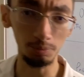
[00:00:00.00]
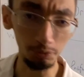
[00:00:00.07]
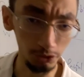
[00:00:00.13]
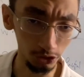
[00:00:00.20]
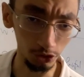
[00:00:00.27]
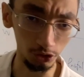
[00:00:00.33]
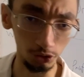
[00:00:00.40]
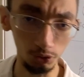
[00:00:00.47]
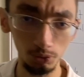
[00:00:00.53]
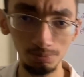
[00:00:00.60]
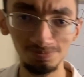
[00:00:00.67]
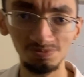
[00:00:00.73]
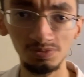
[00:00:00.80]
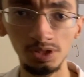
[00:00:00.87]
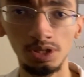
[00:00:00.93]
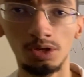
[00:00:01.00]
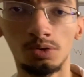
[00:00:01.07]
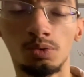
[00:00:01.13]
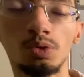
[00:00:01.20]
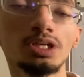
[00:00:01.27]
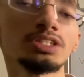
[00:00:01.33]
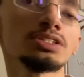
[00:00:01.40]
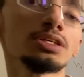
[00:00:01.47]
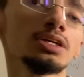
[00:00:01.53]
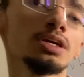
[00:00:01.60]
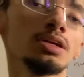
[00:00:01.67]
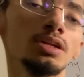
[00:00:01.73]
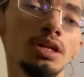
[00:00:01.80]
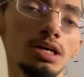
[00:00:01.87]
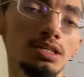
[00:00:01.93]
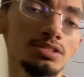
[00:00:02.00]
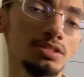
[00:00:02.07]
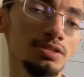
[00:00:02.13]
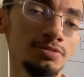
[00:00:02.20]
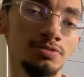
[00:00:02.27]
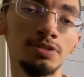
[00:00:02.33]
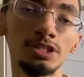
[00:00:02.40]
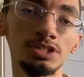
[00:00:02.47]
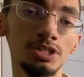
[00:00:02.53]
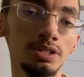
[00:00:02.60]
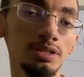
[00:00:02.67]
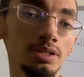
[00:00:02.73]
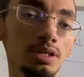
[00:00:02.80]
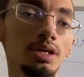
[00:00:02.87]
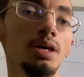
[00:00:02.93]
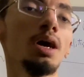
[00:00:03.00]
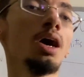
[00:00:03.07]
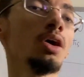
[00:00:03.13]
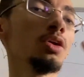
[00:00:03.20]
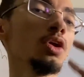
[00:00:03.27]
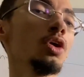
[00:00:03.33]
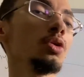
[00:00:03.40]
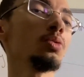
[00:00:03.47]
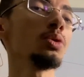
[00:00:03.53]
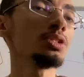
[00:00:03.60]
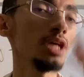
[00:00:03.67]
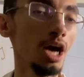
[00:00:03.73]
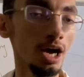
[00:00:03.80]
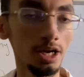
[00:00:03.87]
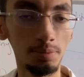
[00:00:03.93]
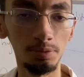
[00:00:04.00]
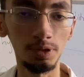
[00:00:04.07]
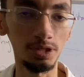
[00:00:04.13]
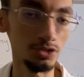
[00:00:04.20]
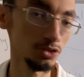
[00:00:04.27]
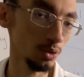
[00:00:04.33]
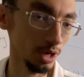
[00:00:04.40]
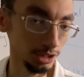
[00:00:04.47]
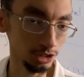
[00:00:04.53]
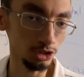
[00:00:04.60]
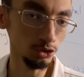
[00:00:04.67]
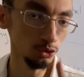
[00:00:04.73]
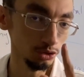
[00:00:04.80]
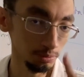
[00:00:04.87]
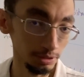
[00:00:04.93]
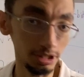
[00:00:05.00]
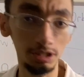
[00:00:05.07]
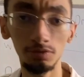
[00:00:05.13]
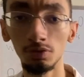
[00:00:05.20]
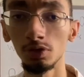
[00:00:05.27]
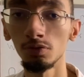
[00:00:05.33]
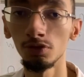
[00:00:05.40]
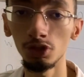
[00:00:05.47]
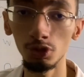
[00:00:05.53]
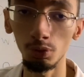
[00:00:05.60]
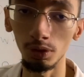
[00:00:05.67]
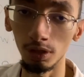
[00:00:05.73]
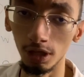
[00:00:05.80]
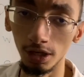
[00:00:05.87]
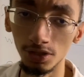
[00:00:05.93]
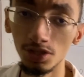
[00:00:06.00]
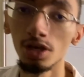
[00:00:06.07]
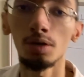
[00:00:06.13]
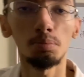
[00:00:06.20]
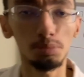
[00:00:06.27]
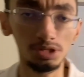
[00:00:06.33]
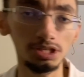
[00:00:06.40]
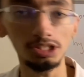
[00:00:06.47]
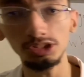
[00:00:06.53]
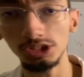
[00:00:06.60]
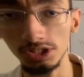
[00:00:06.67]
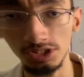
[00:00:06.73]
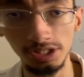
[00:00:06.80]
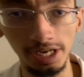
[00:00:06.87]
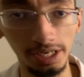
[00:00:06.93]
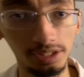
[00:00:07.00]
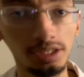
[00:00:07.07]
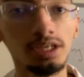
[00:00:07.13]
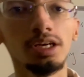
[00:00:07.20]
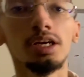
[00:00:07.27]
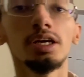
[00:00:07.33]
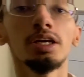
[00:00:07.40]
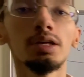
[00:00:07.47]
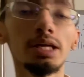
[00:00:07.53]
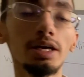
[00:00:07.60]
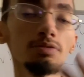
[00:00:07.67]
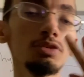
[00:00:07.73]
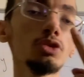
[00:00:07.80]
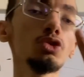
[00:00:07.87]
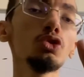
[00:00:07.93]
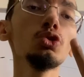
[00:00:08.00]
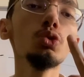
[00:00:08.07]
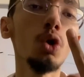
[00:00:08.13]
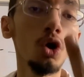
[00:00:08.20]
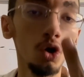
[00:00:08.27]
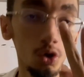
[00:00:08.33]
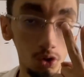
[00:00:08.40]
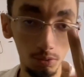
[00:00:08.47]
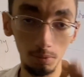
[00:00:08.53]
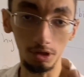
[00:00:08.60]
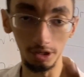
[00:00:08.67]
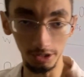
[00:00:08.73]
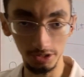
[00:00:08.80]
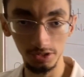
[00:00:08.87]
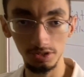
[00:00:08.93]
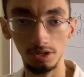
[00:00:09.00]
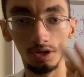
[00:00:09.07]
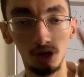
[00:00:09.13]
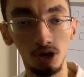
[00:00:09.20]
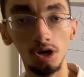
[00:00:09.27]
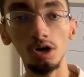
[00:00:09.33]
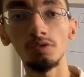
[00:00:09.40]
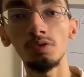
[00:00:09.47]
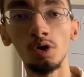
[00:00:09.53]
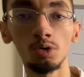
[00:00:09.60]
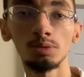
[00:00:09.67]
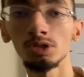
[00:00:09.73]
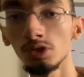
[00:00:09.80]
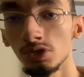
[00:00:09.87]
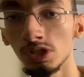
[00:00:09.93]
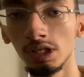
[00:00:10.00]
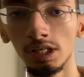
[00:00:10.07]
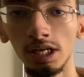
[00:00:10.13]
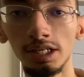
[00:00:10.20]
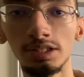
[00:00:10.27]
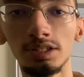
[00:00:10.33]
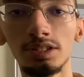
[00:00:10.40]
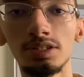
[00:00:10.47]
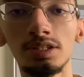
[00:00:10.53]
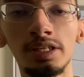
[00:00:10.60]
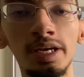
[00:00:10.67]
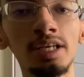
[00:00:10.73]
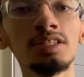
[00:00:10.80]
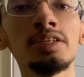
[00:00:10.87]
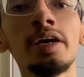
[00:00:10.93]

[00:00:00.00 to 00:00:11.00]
to you with loss of vision along with eye pain, so acute painful visual loss. But not just that, they'll have the two hallmarks of orbital cellulitis. He has to